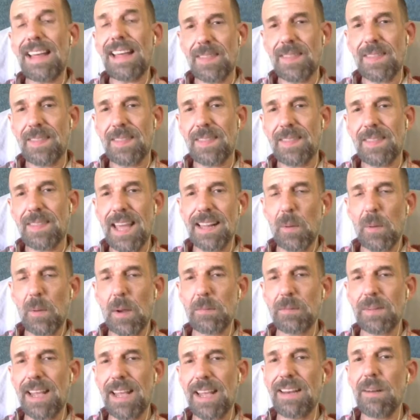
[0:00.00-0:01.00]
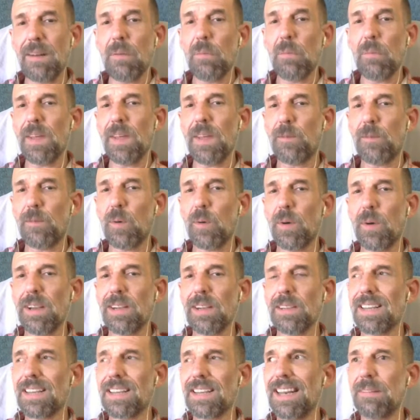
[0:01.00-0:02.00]
thing. That's why I'm saying within 4 years,
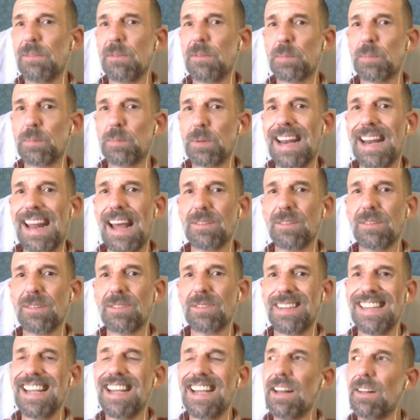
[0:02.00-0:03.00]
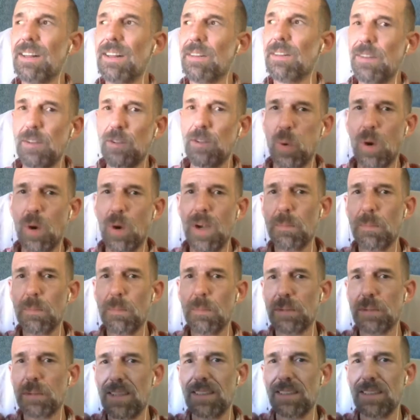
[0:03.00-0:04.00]
it's going to spread out to the
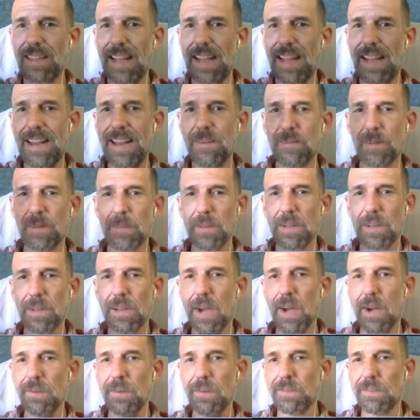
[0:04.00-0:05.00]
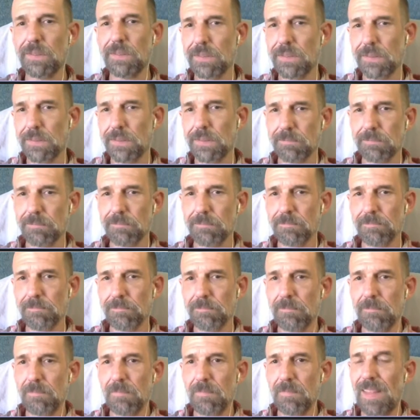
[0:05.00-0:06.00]
20% in from the coast.
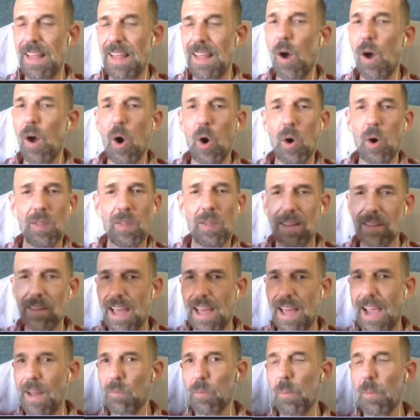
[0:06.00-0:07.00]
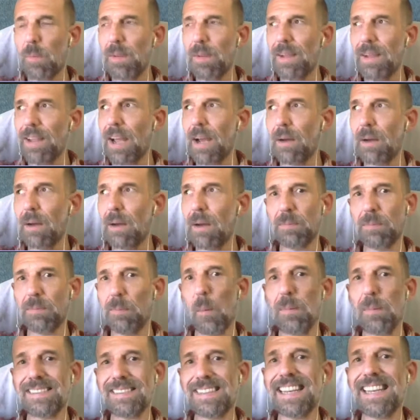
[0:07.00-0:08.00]
That all that land will be
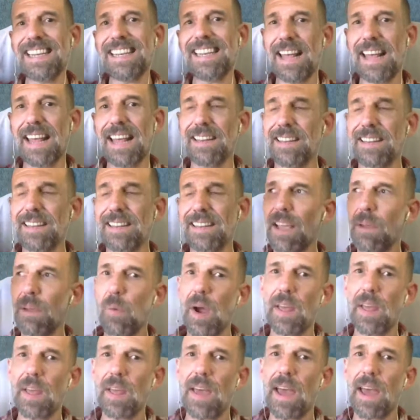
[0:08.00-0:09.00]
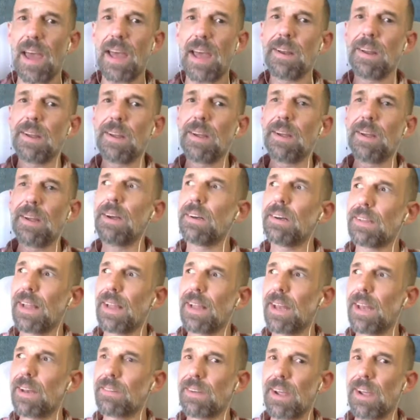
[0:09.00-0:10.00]
seen in the same way that
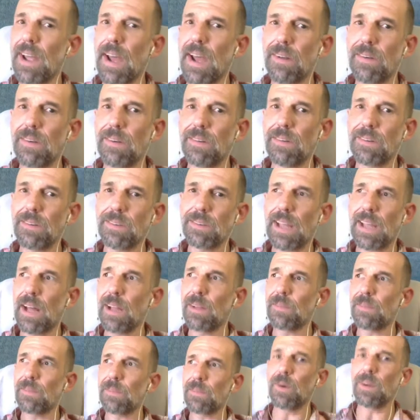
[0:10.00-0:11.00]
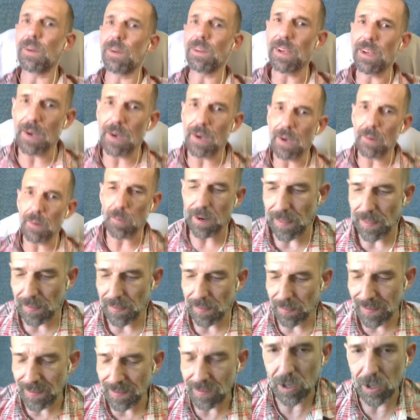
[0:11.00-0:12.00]
land around California, where they
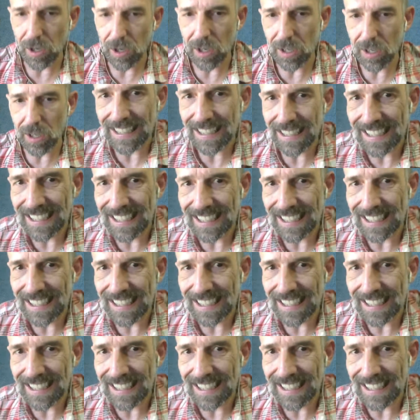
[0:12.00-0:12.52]
think currently it's